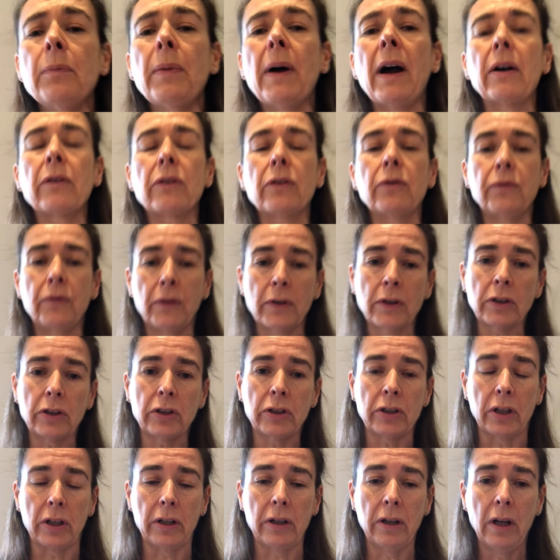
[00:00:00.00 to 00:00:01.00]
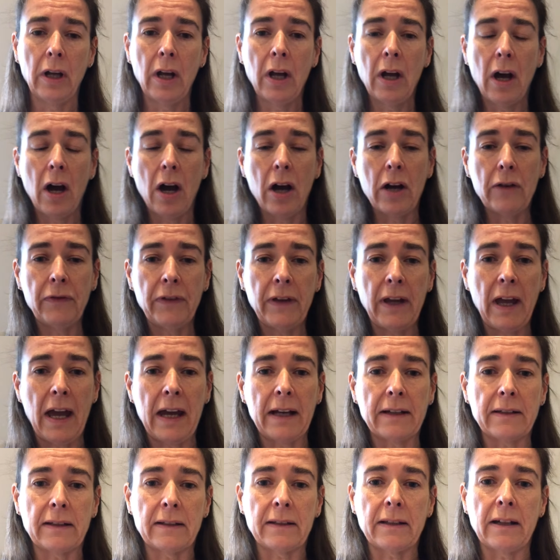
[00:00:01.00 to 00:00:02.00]
about the function of the
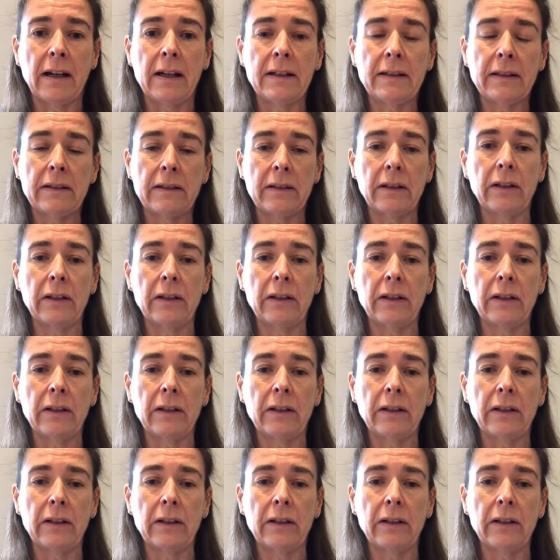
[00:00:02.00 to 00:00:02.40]
exercises